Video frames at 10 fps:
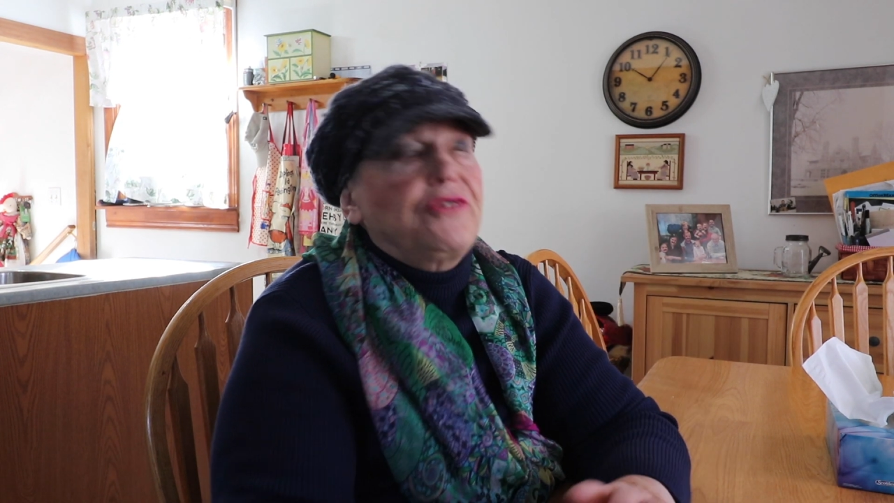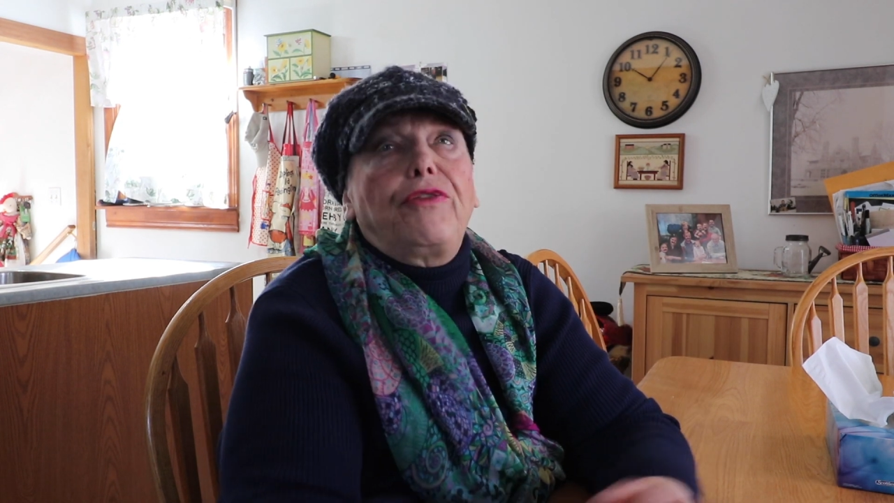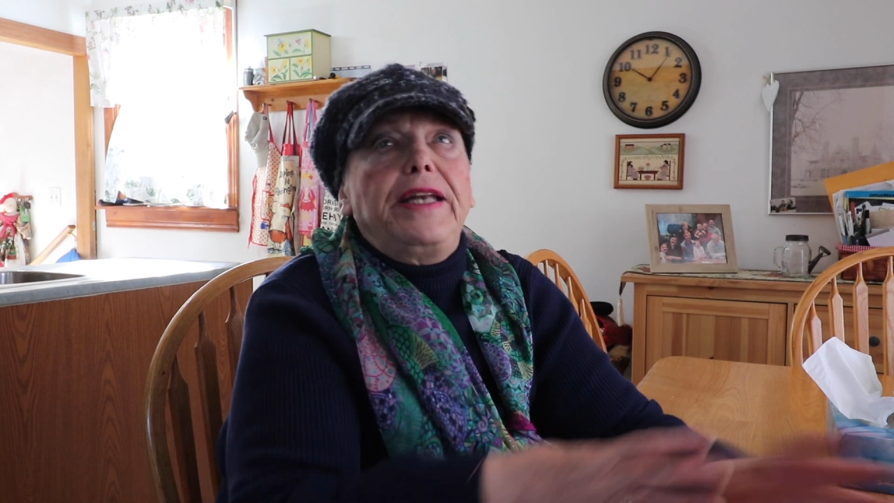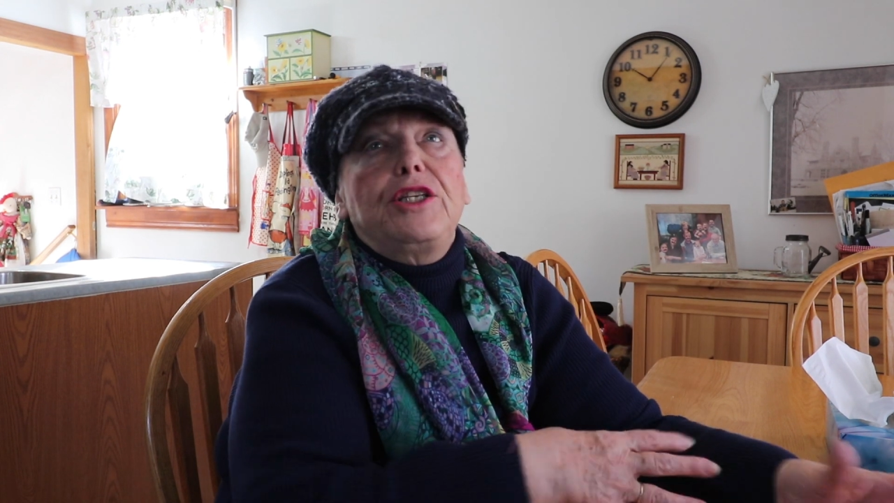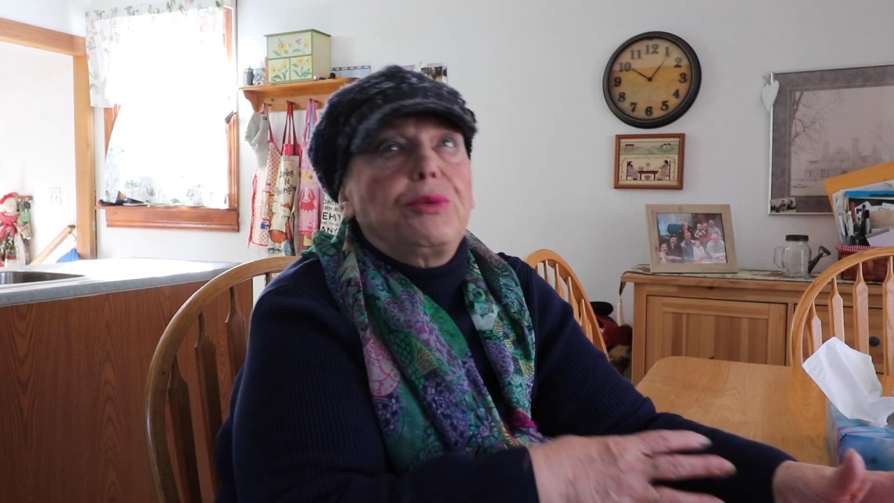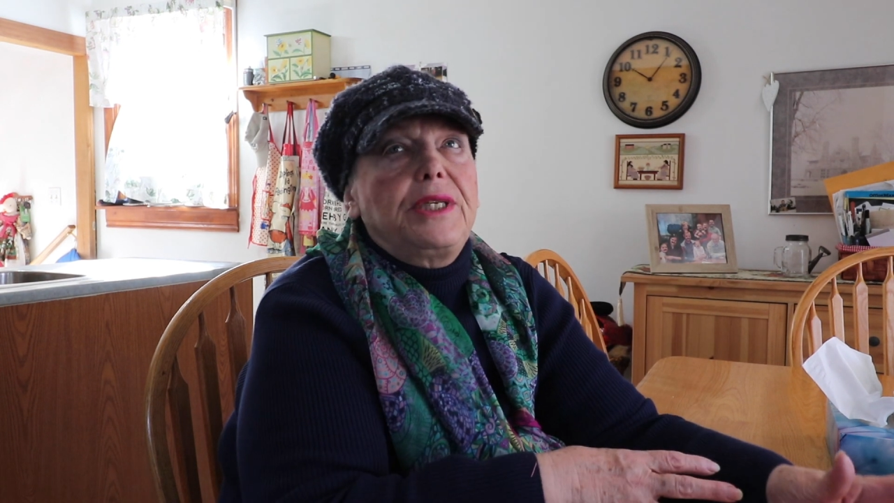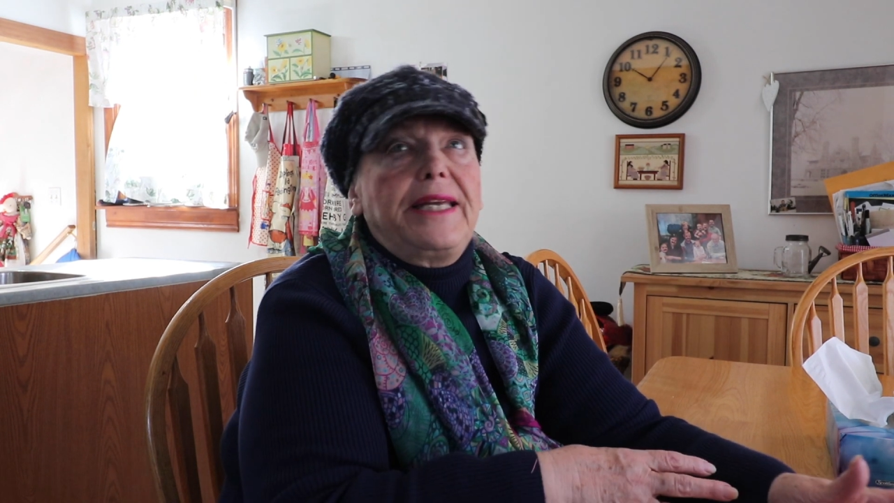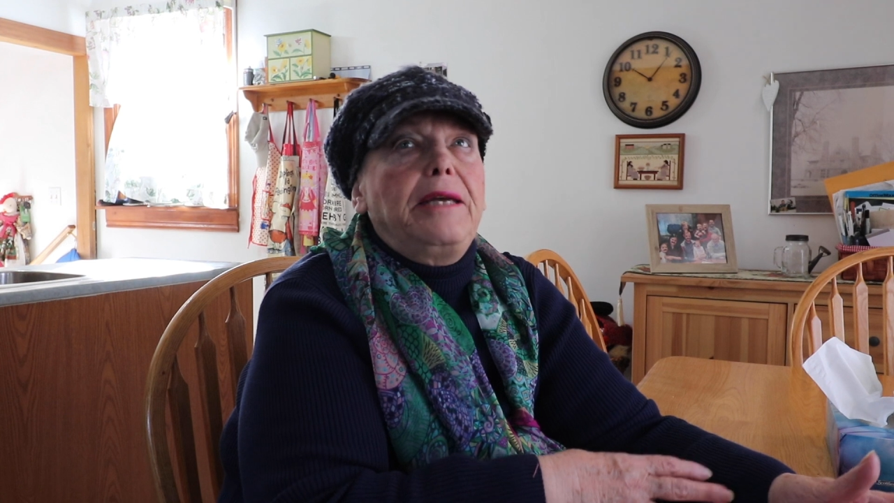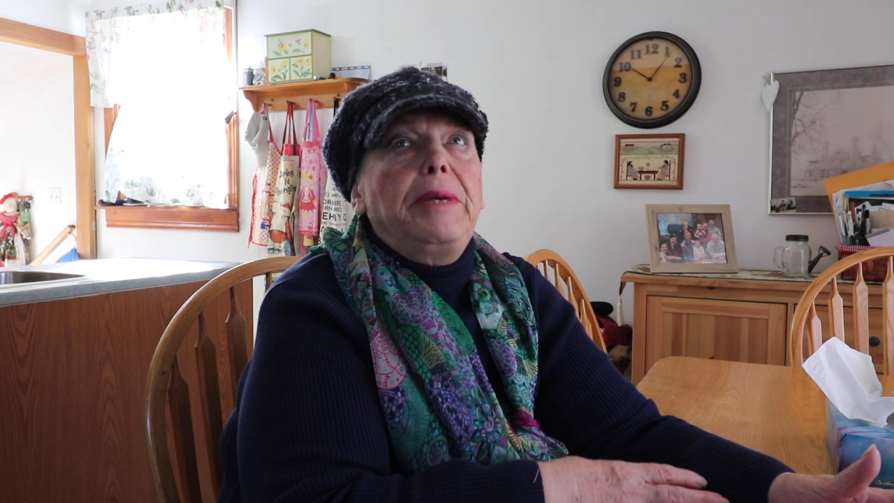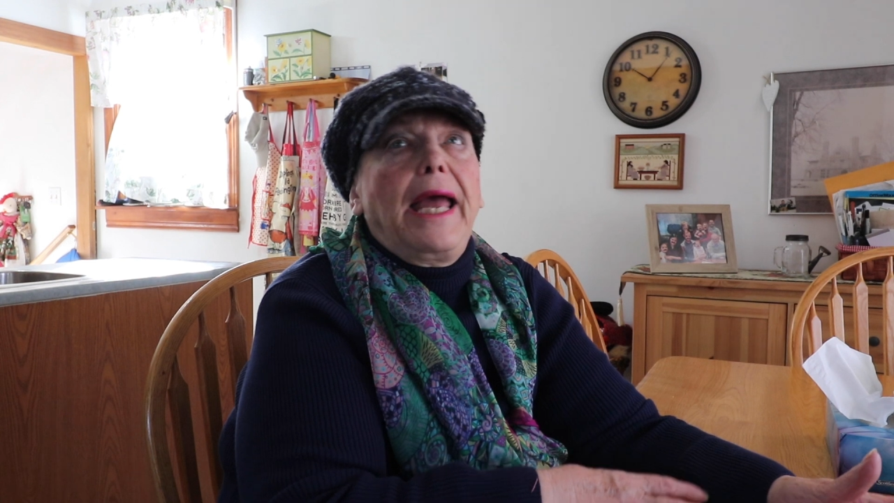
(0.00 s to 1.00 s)
friends would
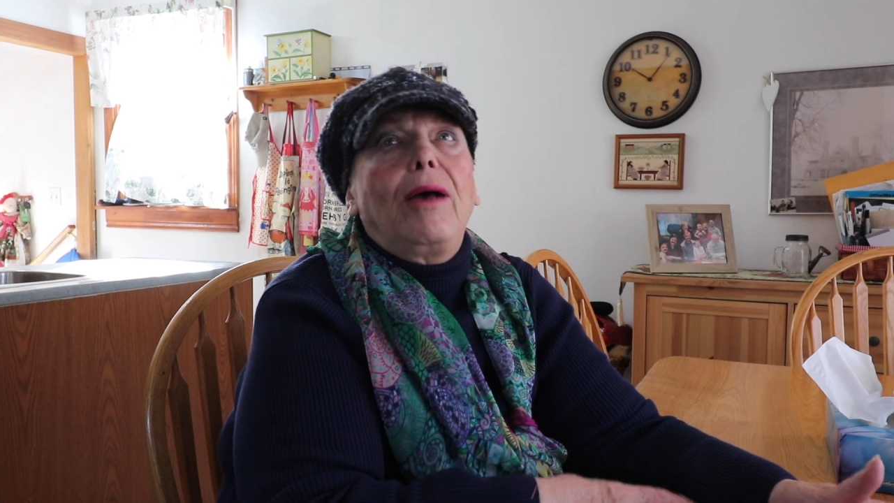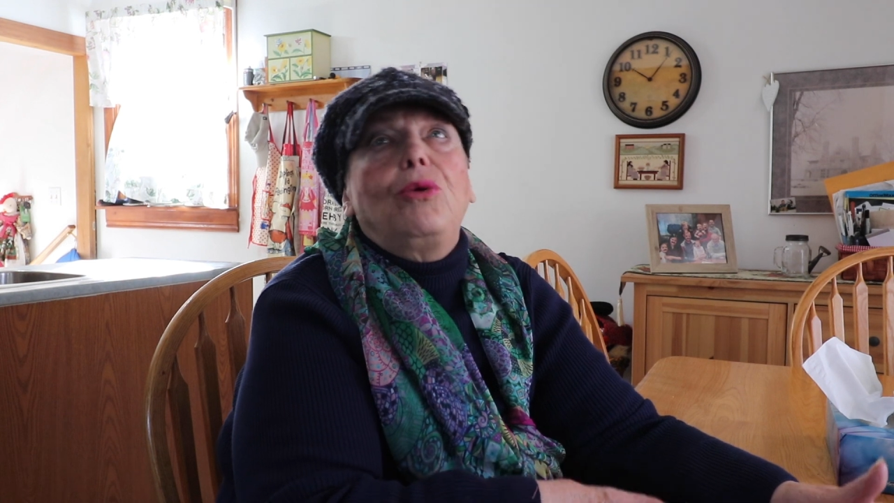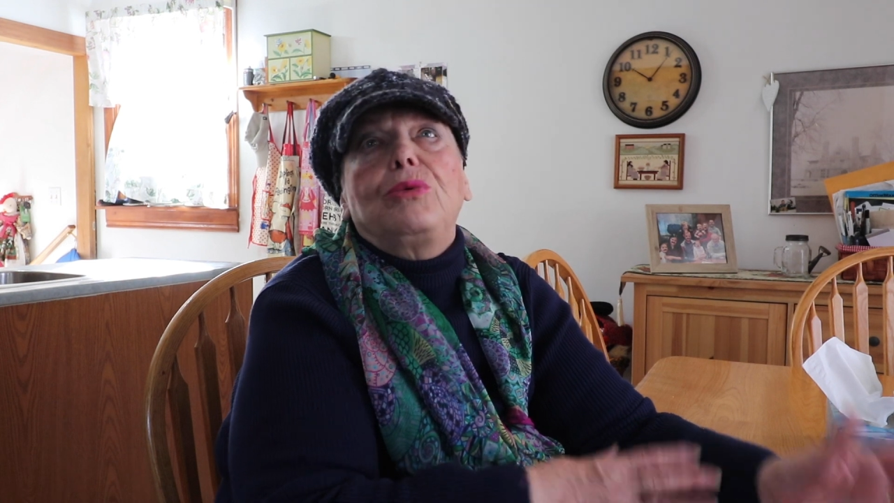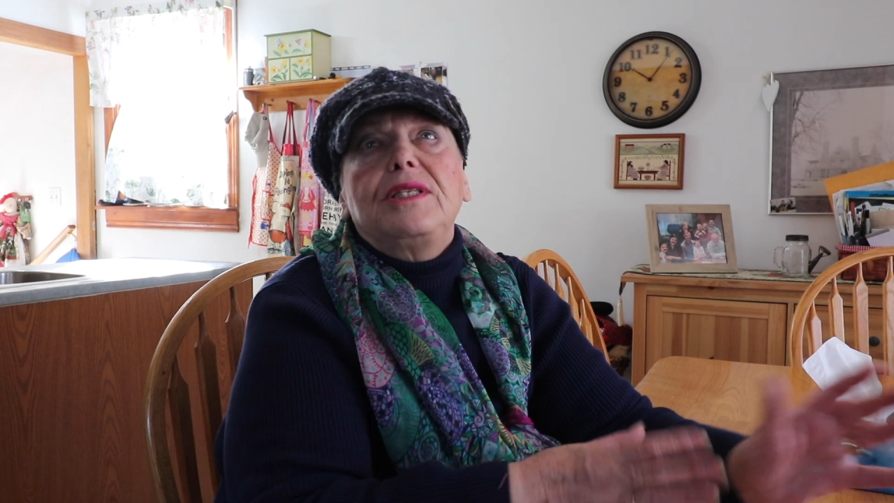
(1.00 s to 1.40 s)
take me out